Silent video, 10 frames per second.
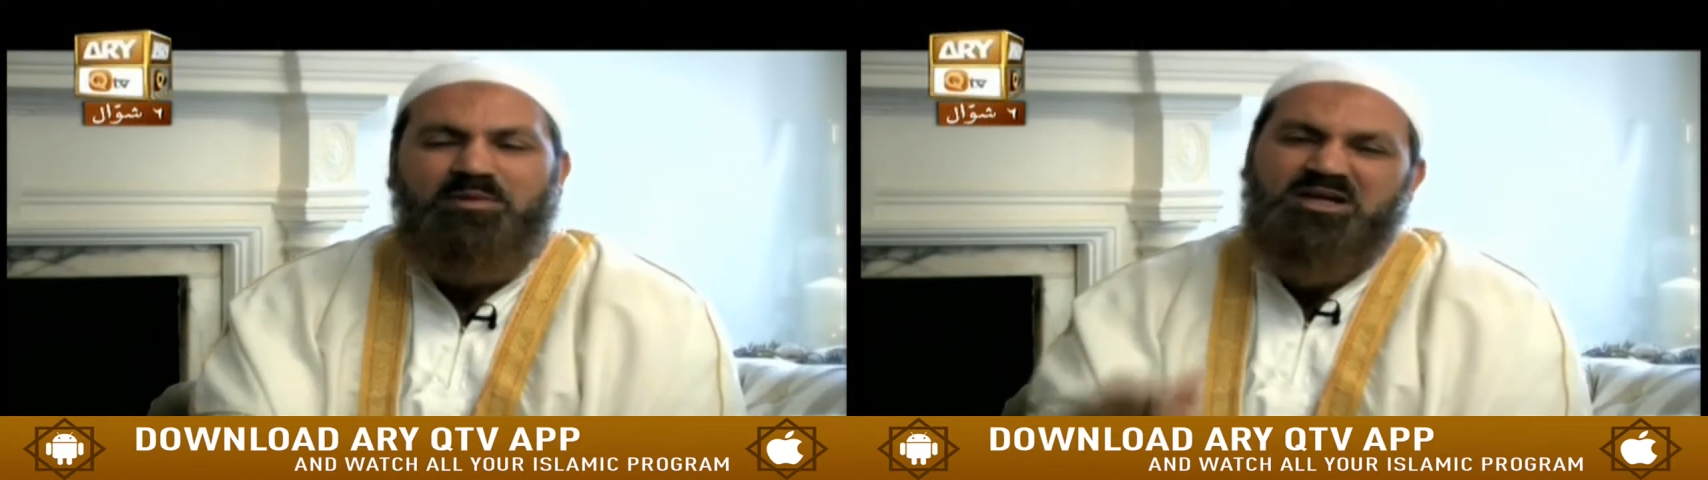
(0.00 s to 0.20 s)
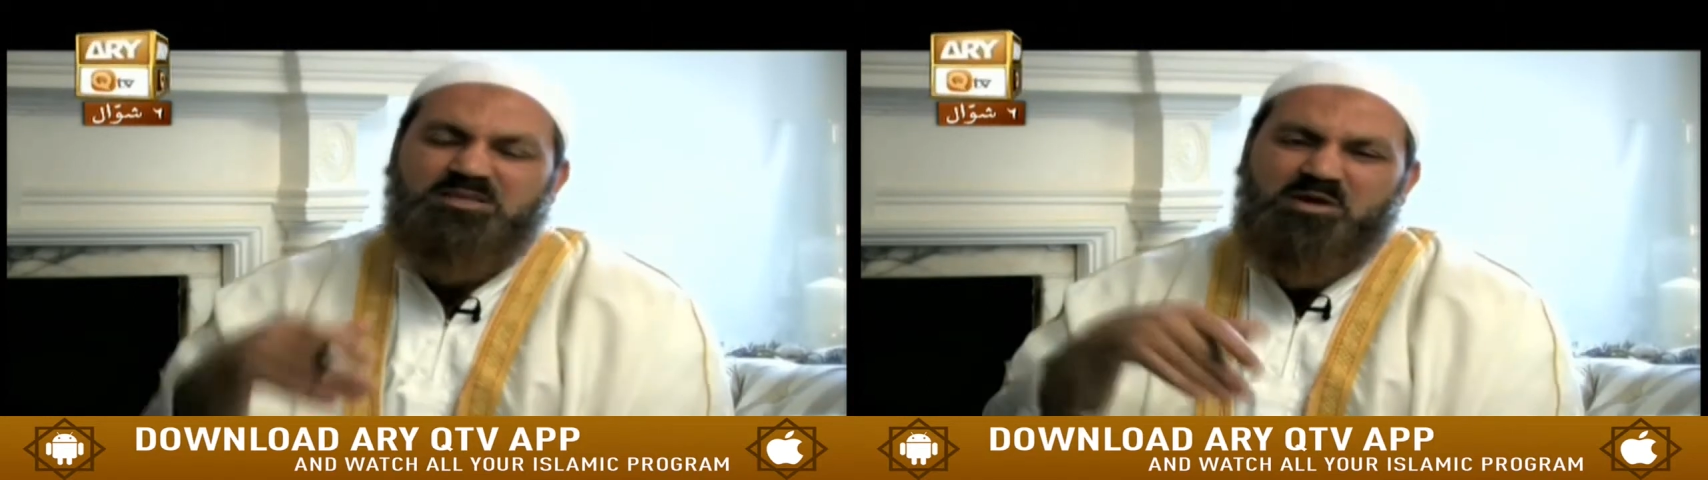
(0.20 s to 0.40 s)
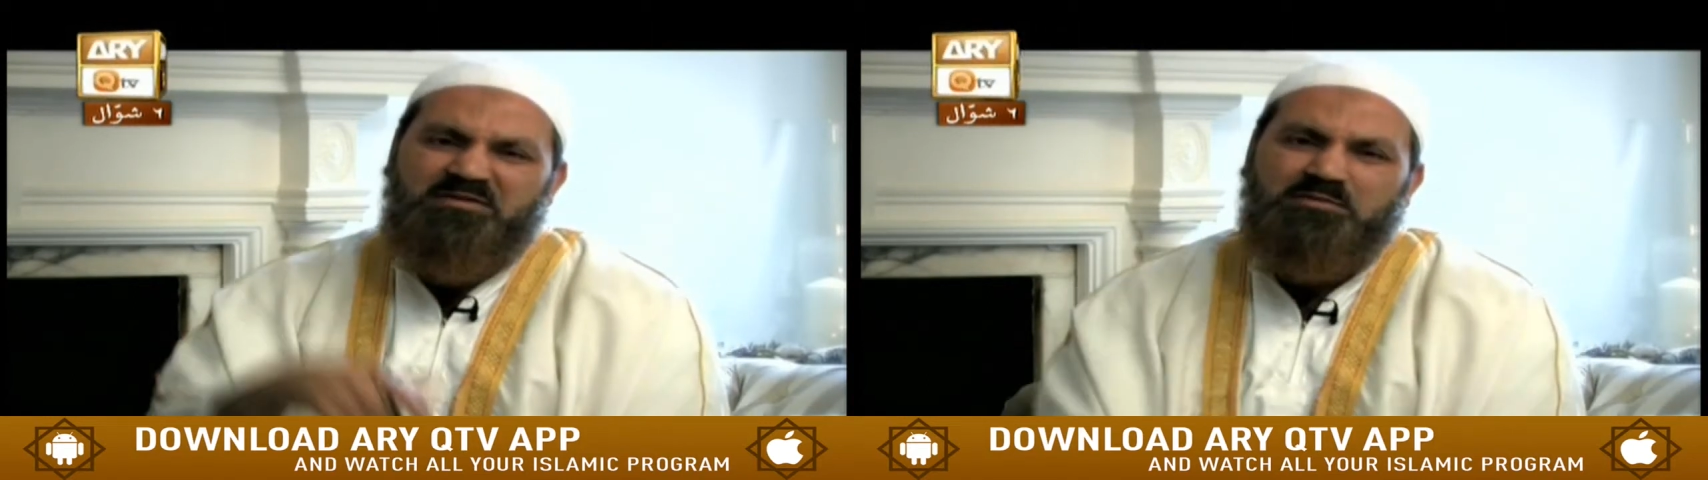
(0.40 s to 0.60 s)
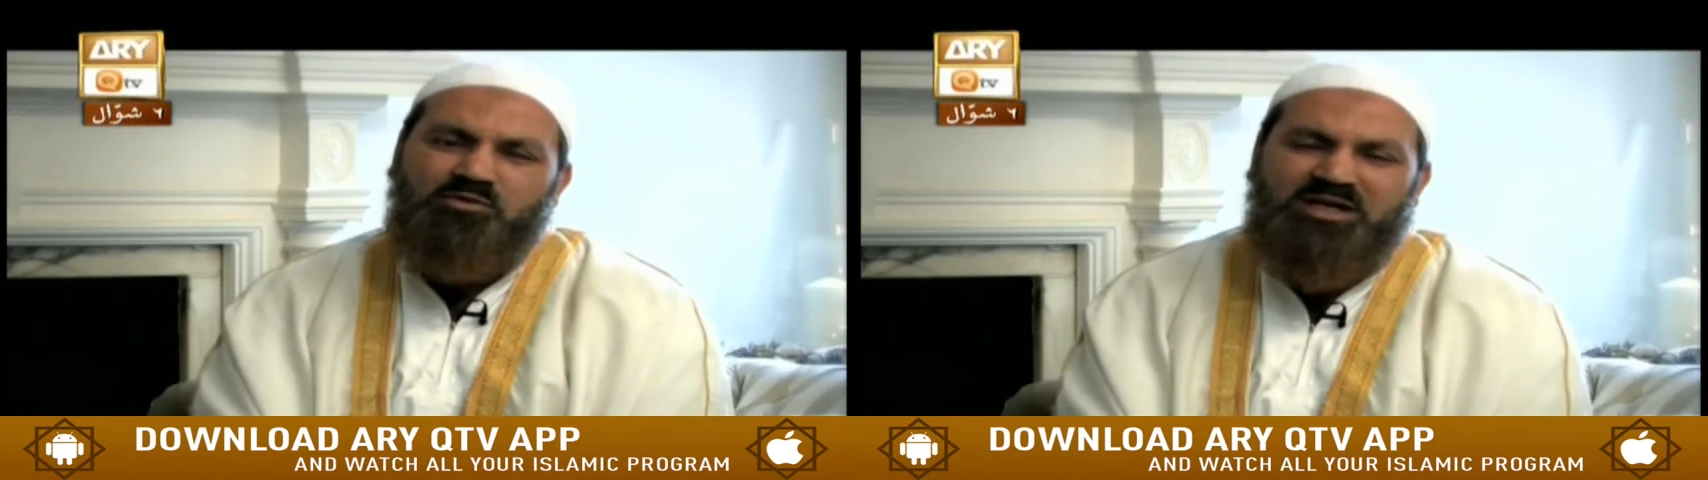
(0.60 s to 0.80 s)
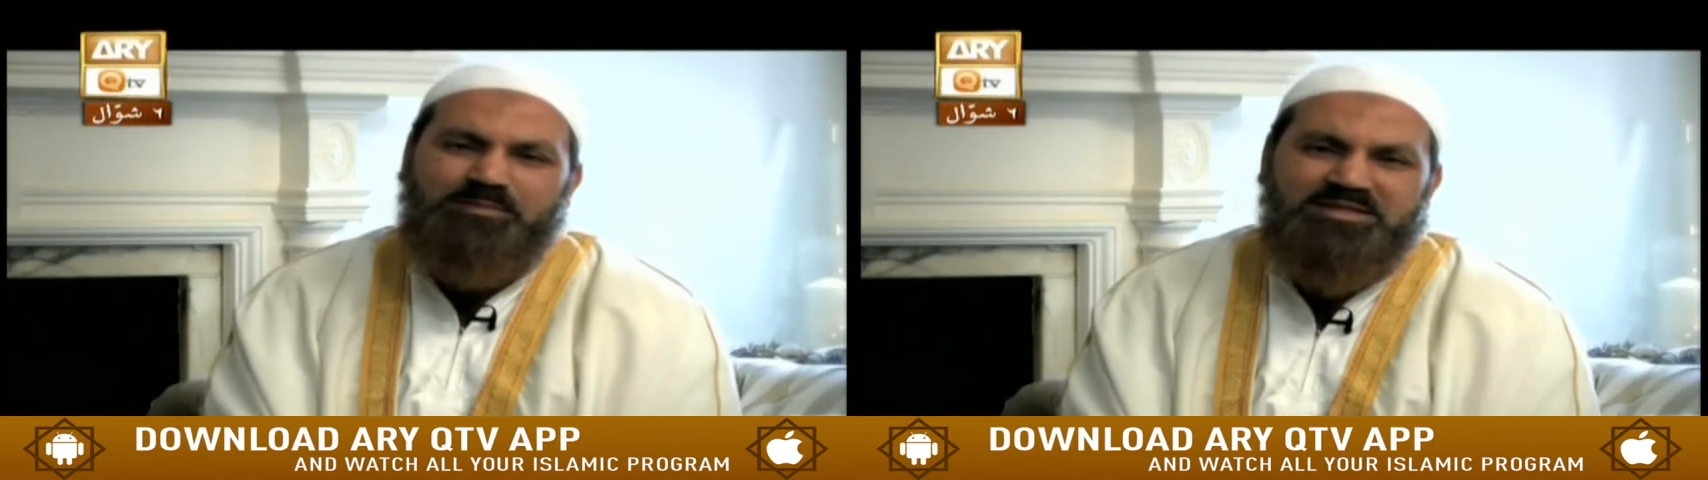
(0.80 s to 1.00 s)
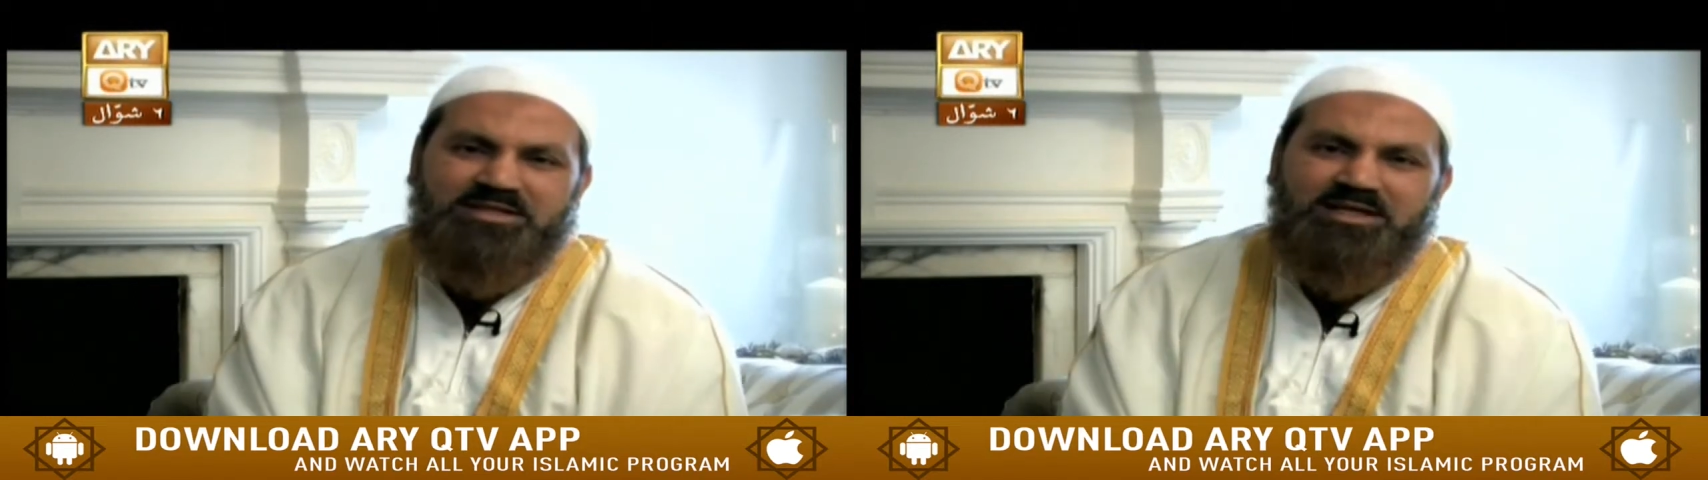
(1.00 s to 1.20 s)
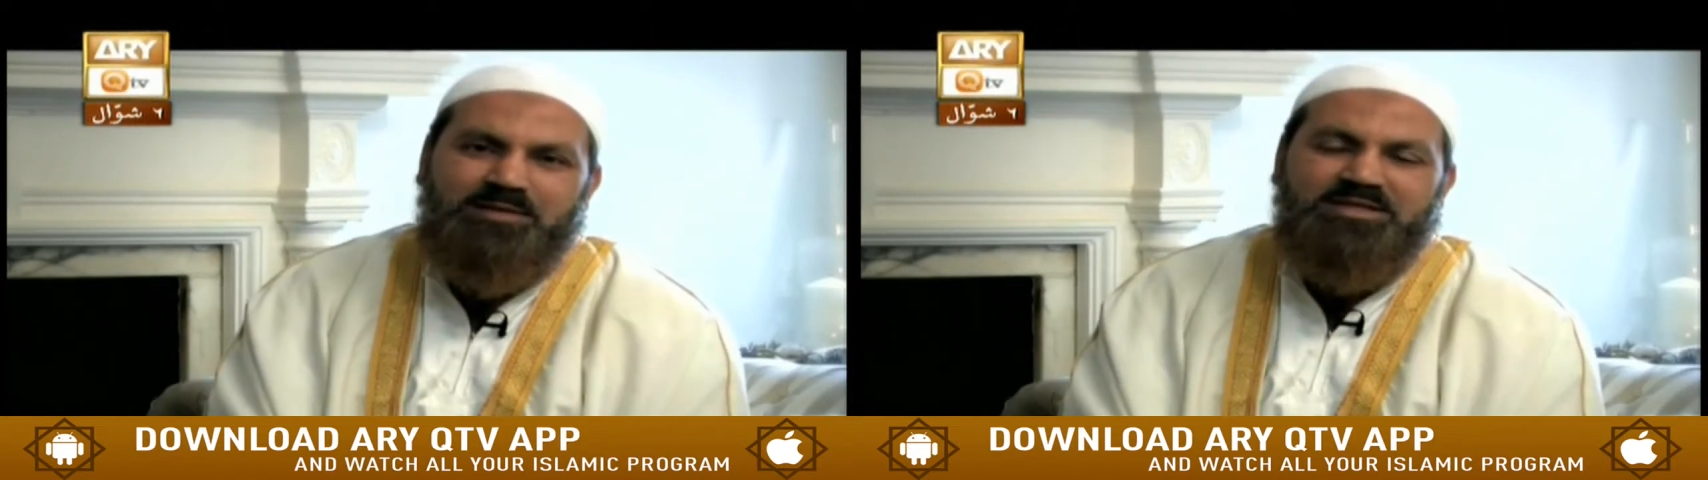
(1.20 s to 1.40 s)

because Prophet Muhammad says,